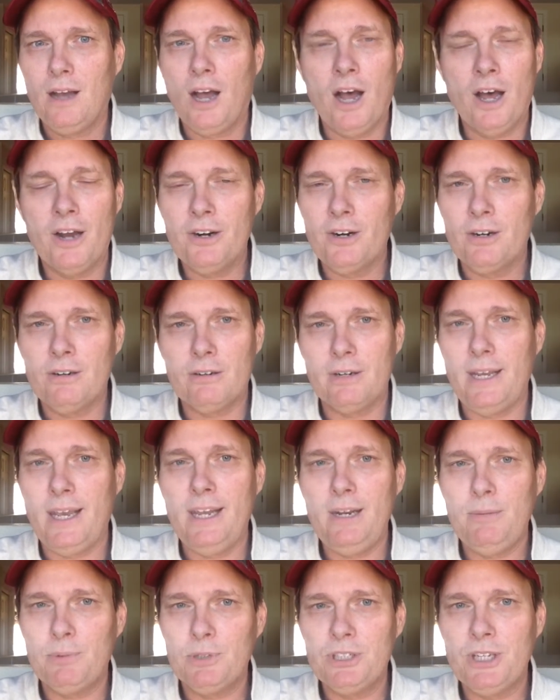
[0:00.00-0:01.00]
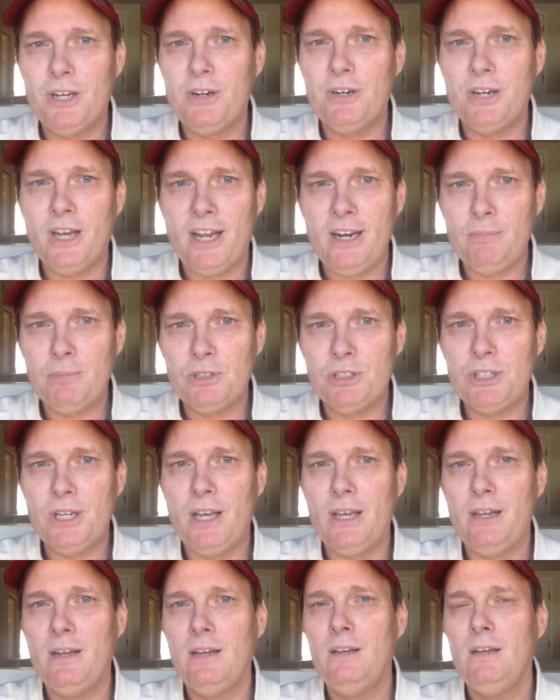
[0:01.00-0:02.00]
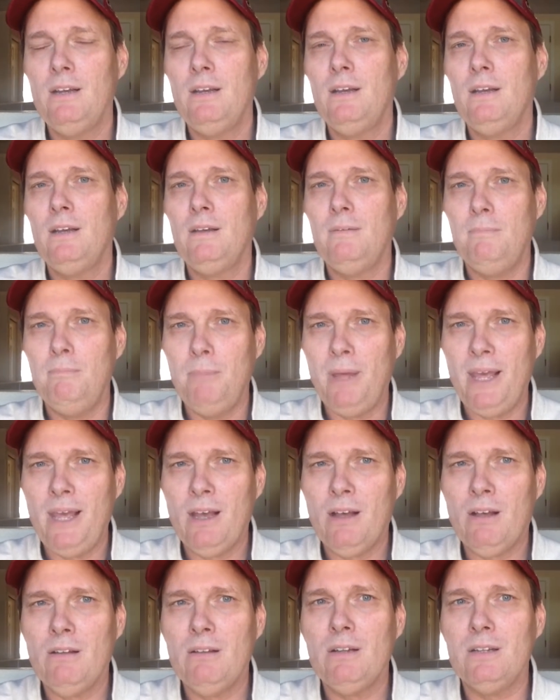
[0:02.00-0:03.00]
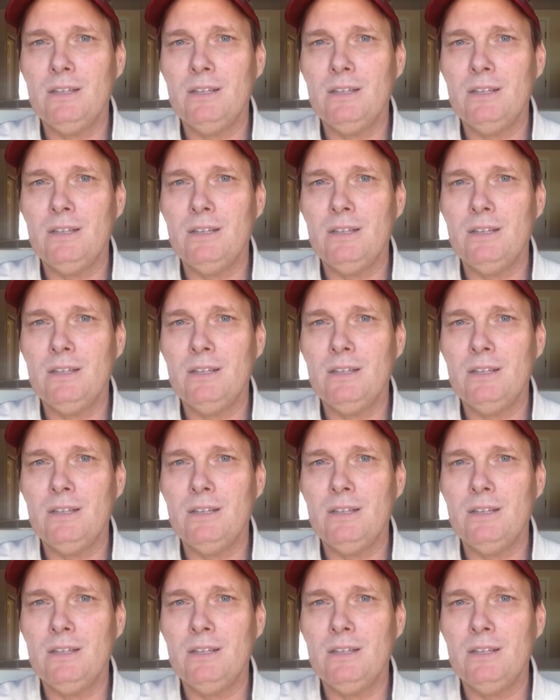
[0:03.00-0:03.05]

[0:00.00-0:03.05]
100 or 80% or 90% male